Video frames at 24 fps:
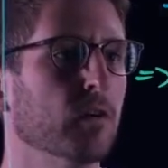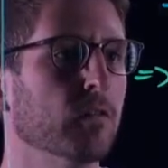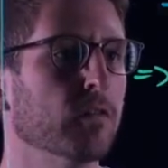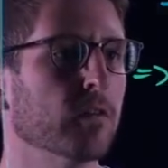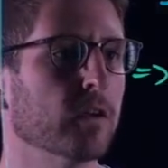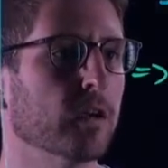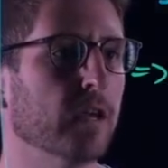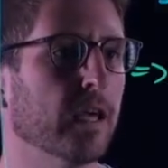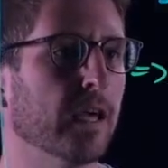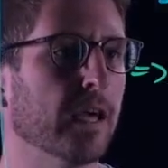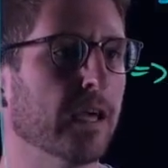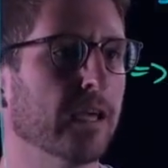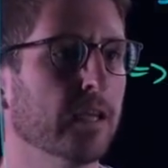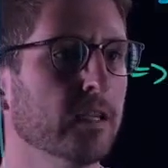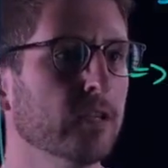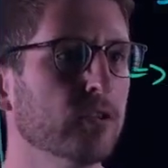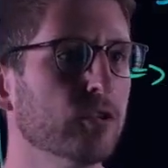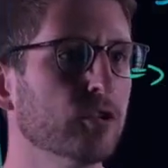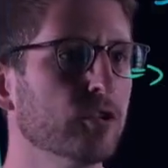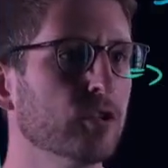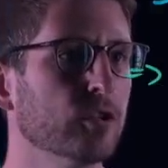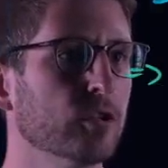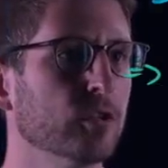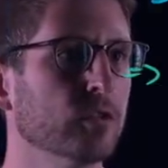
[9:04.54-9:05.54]
over
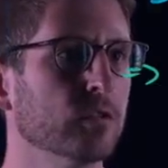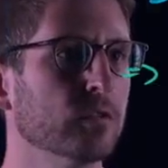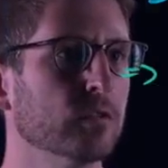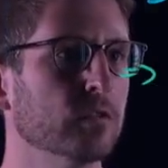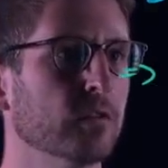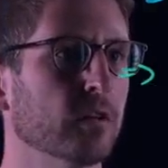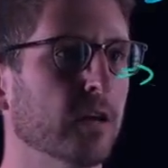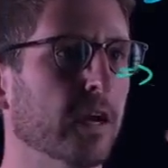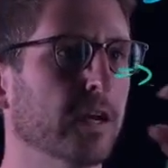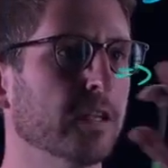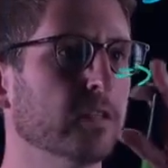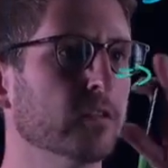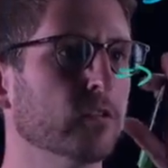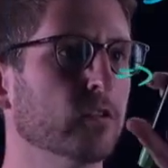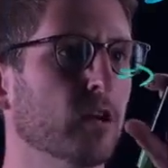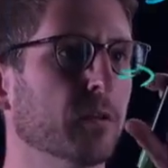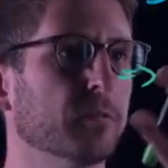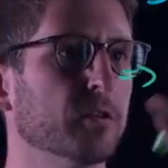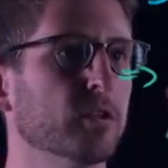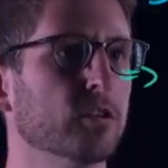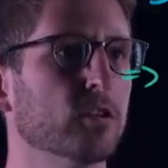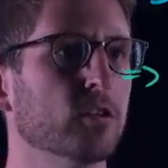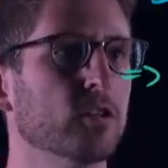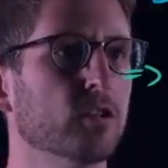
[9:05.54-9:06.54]
H, right? So I'm
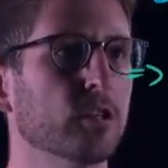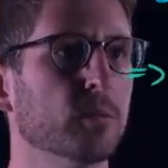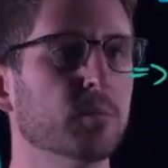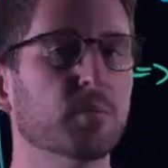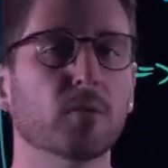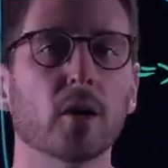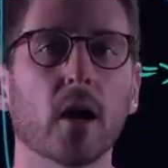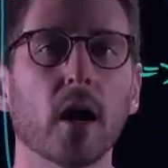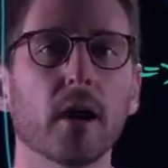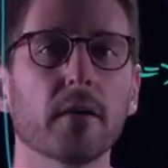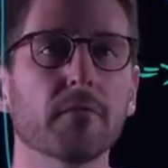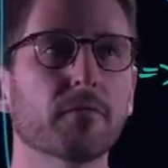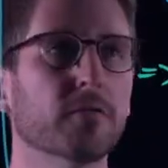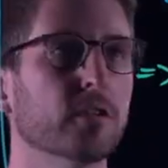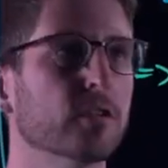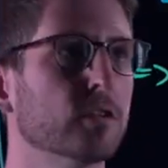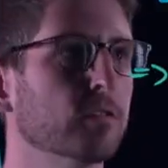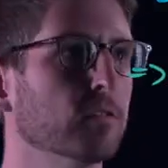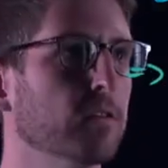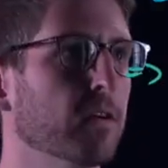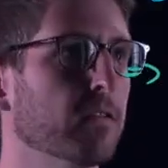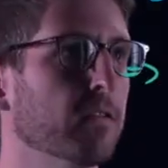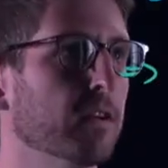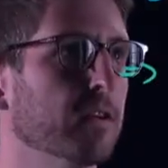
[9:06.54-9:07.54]
just using prime for
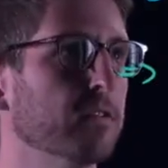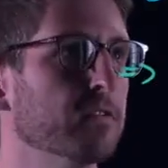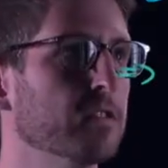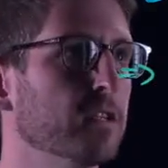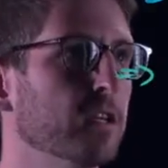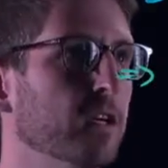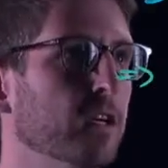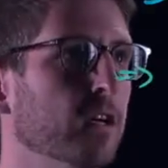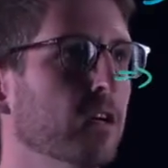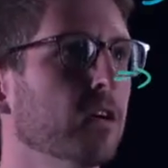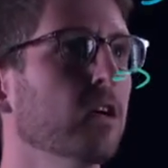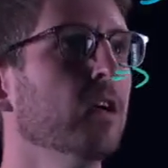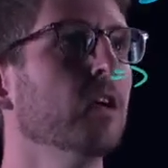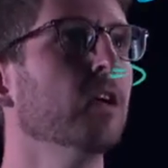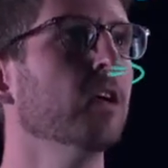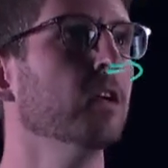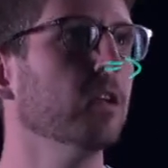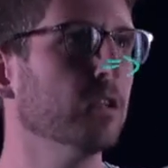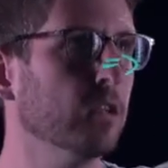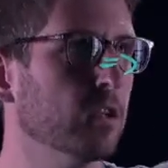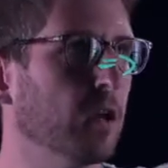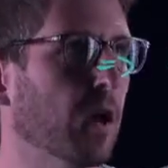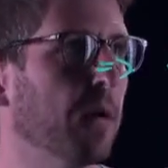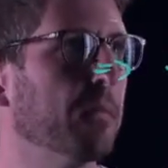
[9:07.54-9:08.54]
derivatives here.
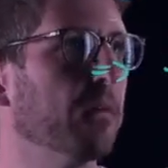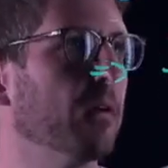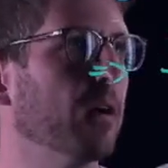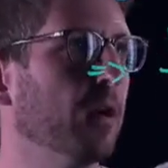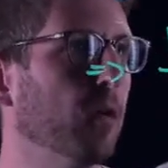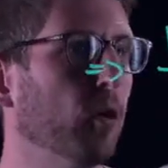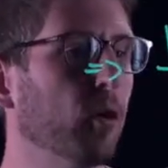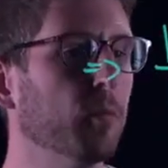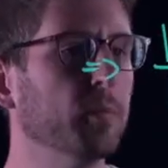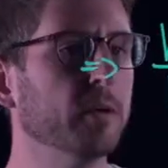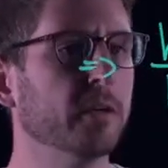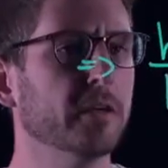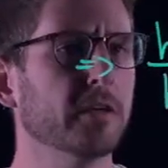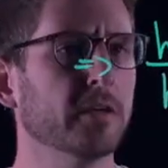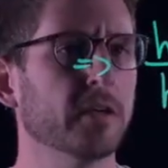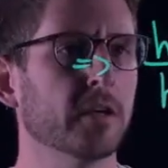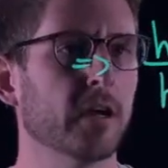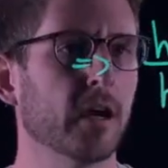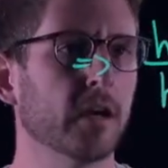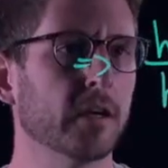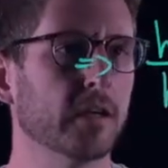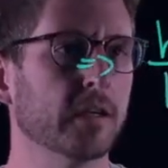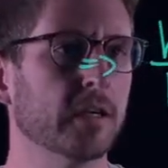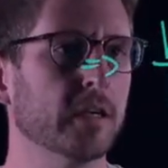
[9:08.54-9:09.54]
I'm hoping you can
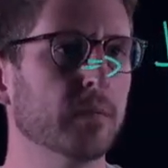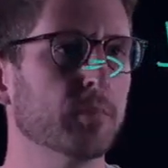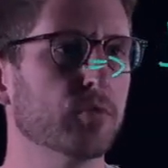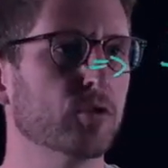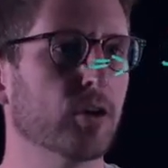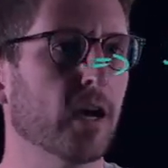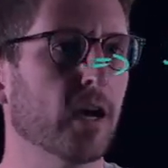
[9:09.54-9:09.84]
kind of keep